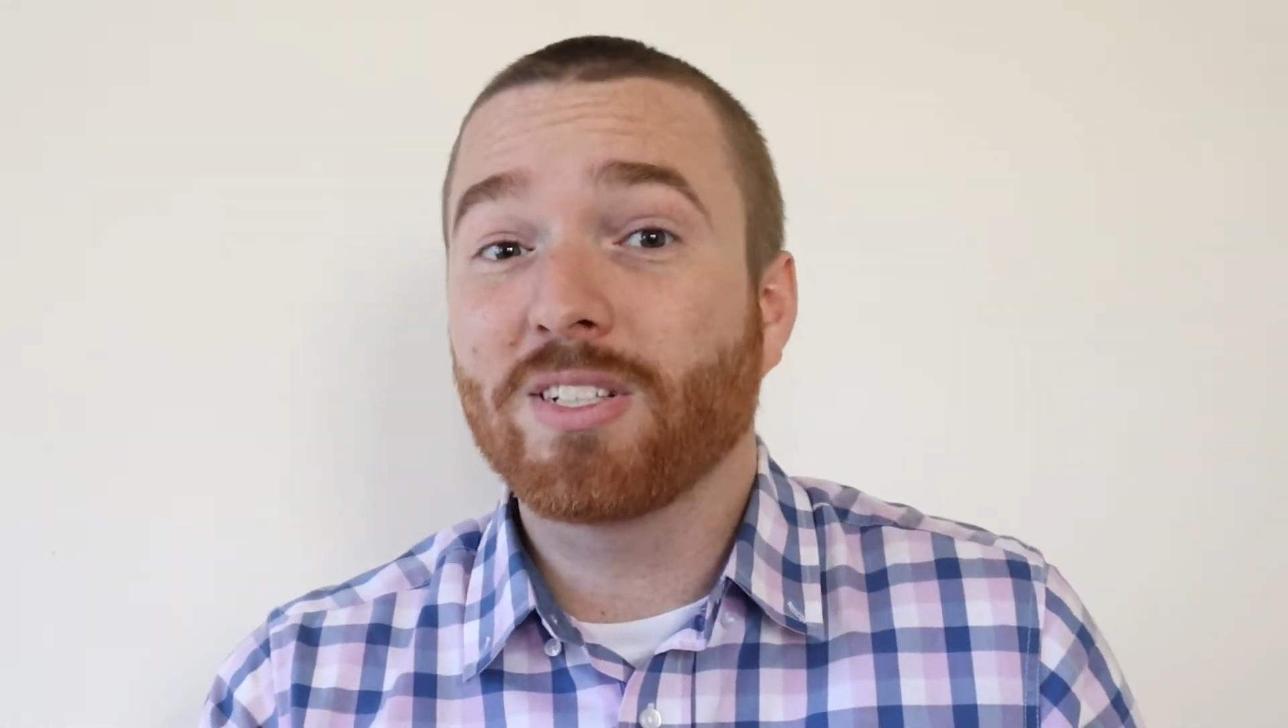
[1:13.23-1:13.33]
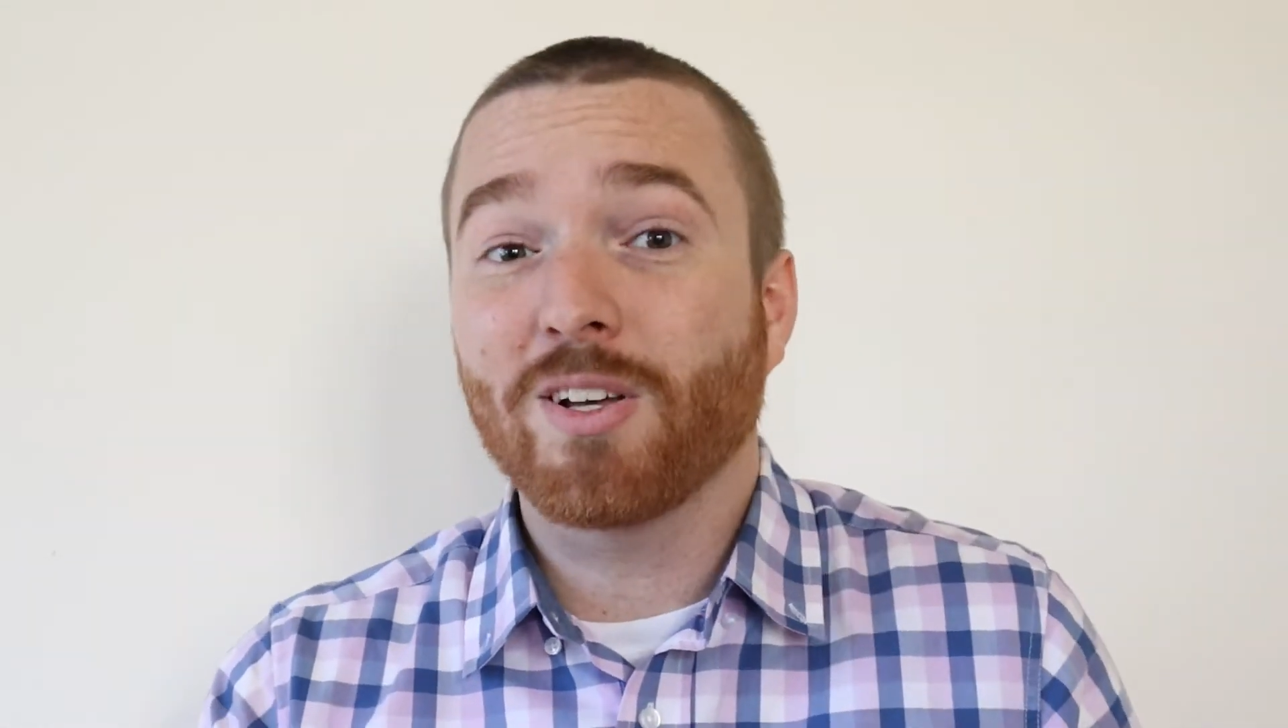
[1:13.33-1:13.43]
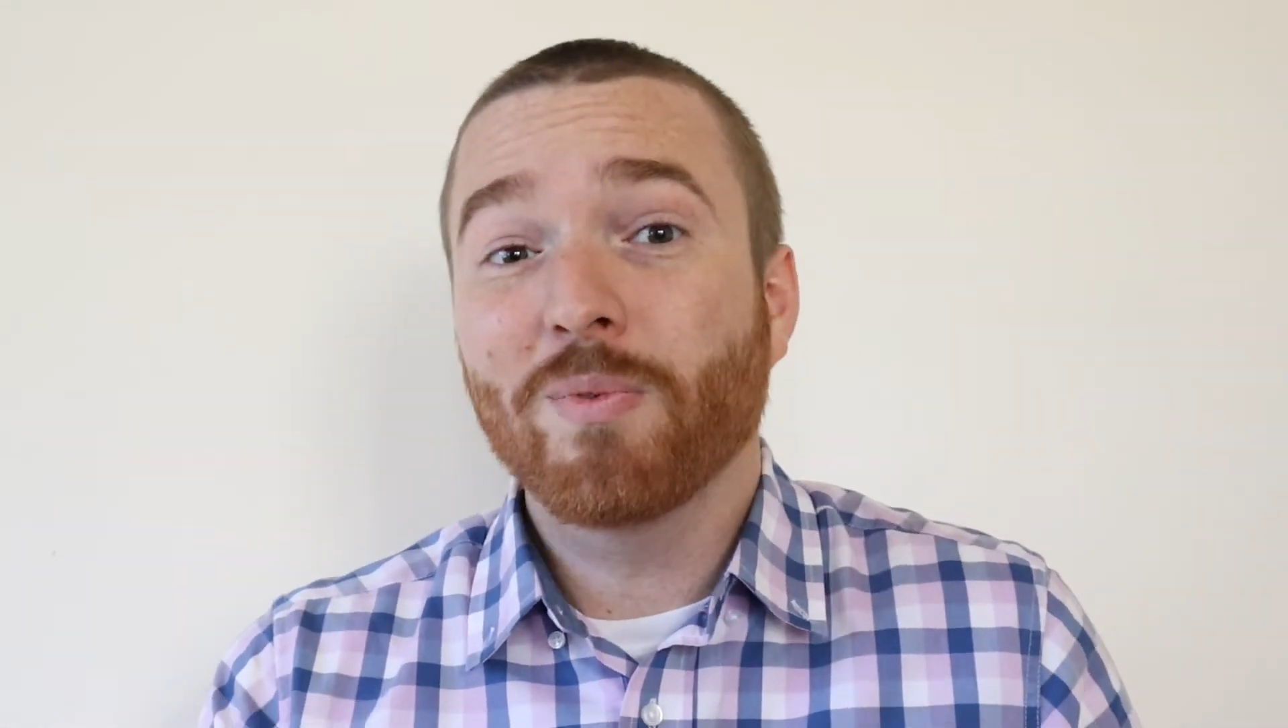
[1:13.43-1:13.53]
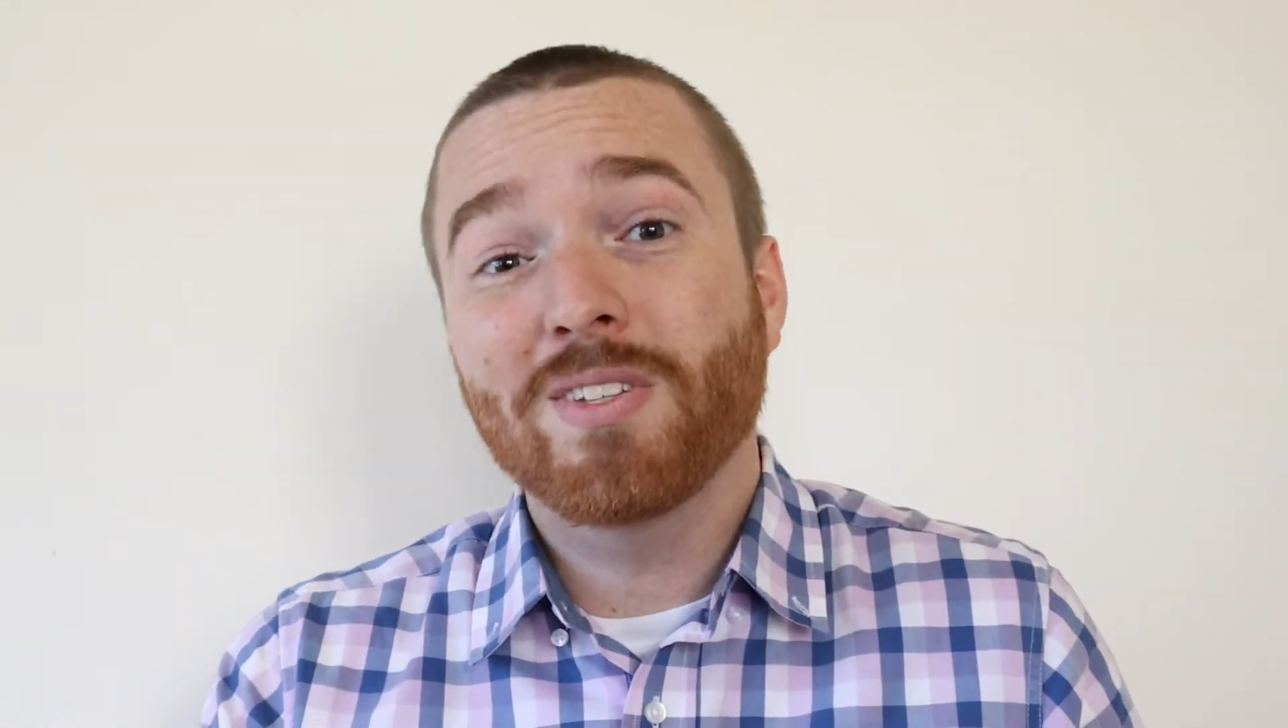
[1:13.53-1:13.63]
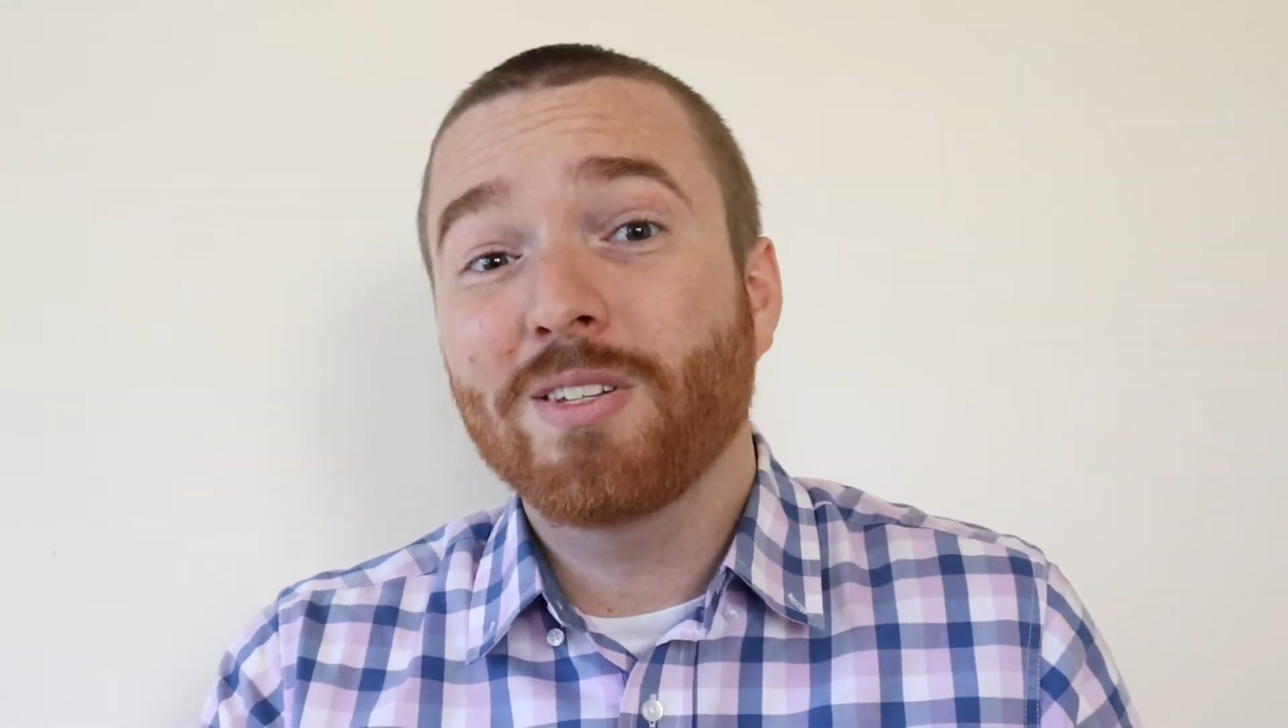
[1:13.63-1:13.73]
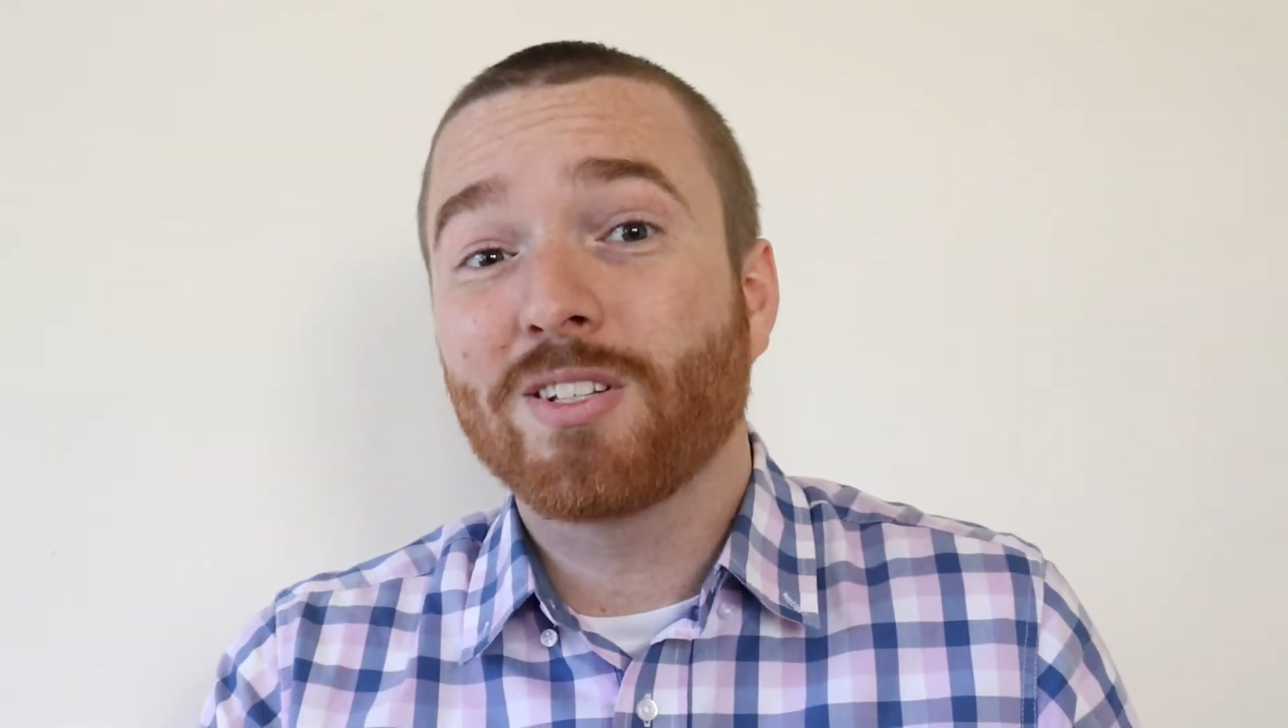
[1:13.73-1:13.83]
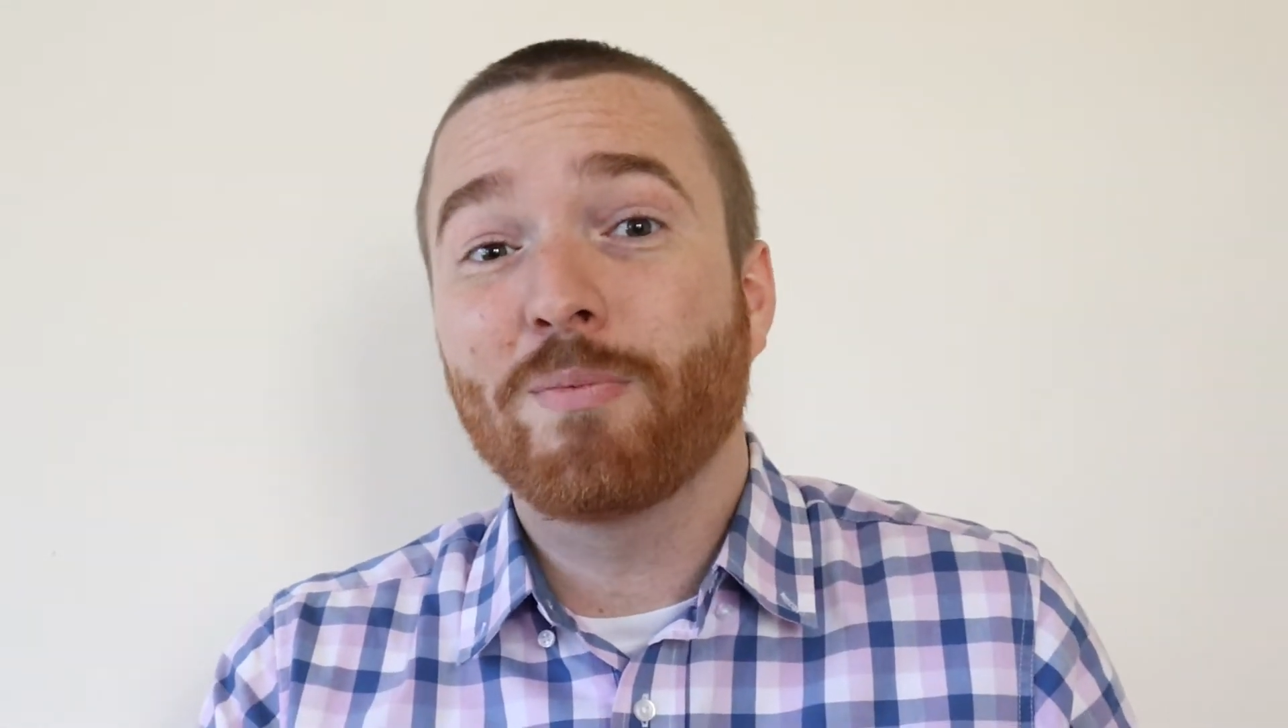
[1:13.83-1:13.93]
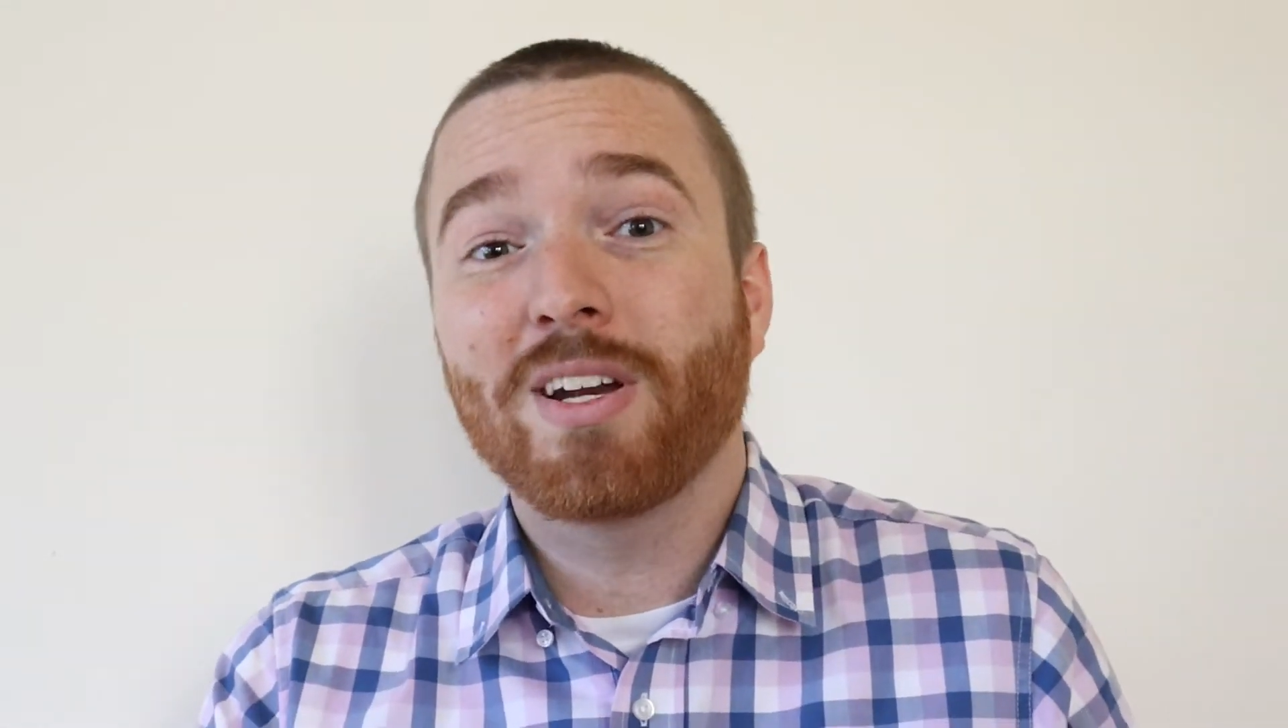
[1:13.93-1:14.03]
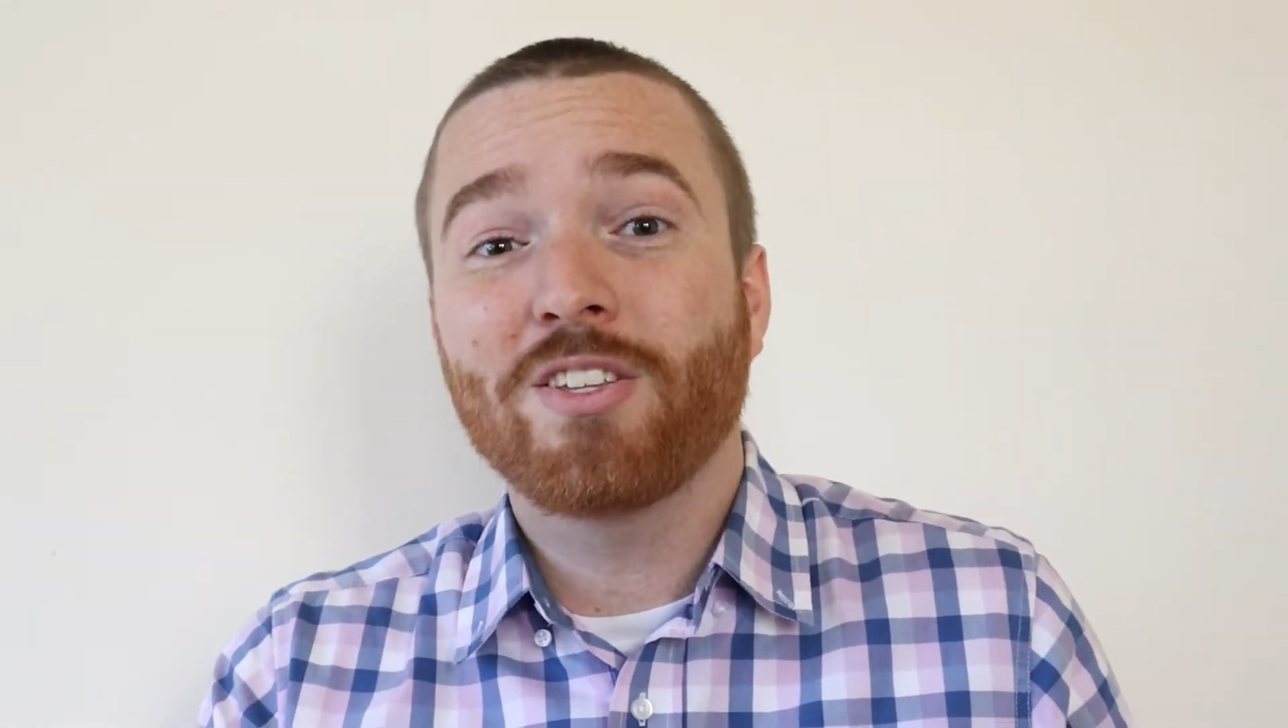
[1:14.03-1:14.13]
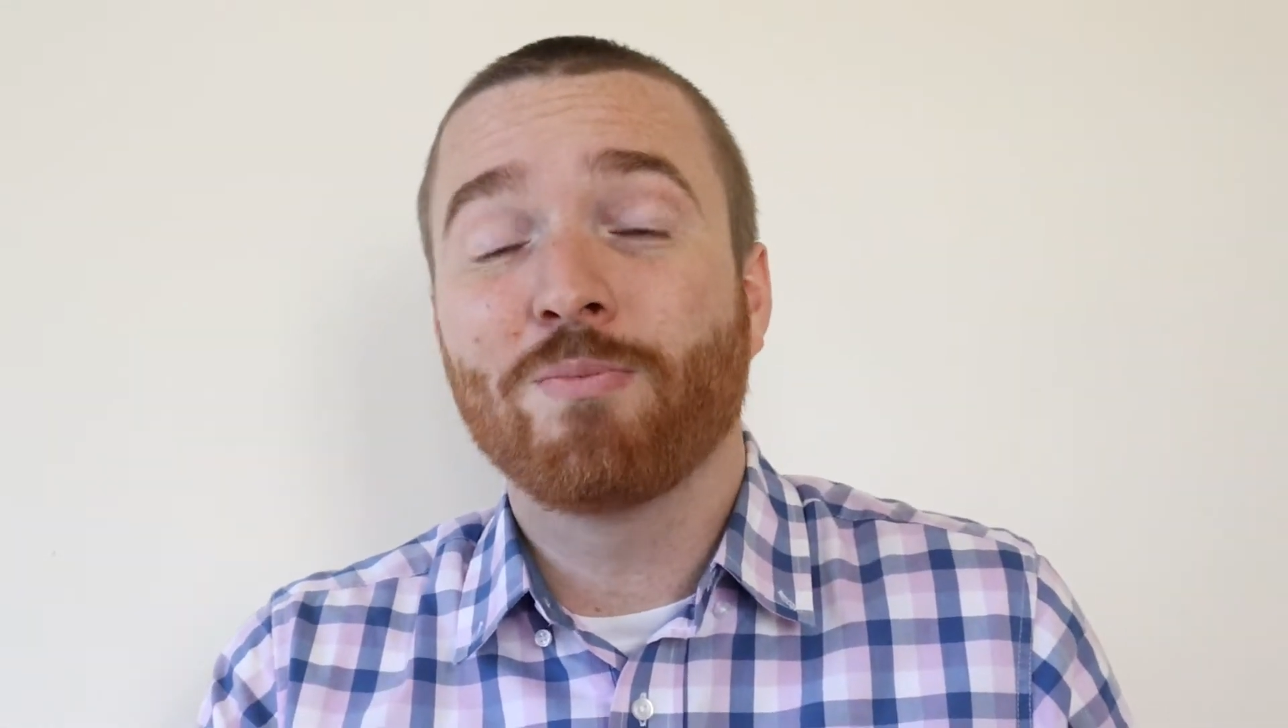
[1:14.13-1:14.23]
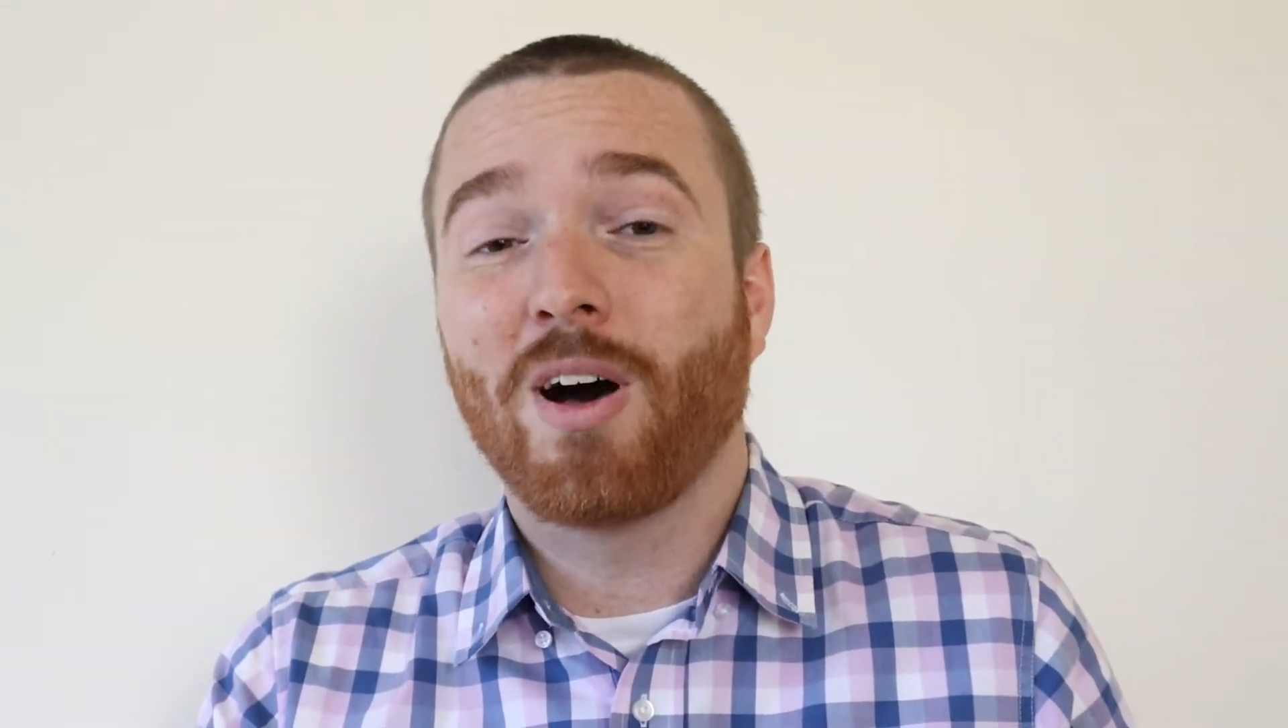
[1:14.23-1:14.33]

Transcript: somebody's